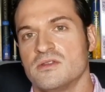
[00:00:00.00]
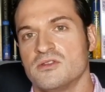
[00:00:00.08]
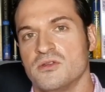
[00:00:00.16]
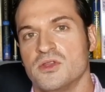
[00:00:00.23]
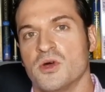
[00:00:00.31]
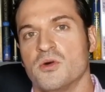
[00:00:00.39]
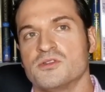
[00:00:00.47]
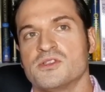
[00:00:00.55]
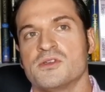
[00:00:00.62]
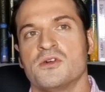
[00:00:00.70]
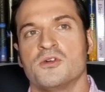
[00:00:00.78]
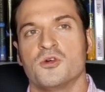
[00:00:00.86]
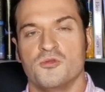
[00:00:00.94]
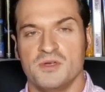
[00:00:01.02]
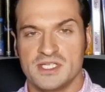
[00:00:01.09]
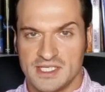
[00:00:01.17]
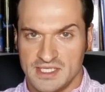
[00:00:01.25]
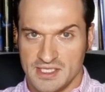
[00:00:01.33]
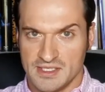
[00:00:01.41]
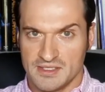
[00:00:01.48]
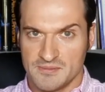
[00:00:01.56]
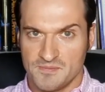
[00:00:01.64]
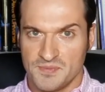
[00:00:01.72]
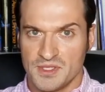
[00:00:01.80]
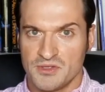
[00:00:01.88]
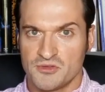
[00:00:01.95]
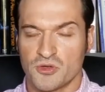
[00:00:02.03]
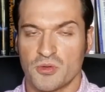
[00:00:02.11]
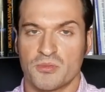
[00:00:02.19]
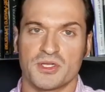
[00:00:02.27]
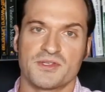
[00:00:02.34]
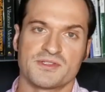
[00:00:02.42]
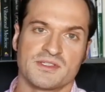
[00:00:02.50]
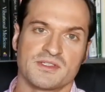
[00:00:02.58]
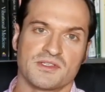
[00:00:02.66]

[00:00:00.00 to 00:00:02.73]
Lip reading: to those who really need it, to our brothers